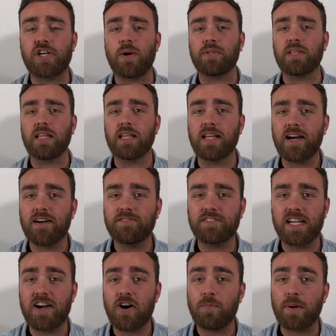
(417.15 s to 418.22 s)
I would love
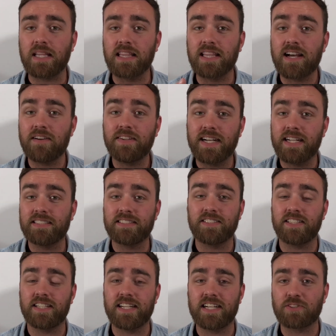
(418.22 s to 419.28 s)
to help. I love getting
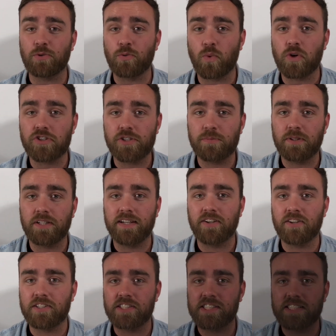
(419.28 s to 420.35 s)
to connect with worship
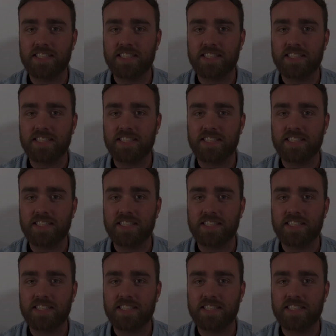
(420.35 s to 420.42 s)
leaders.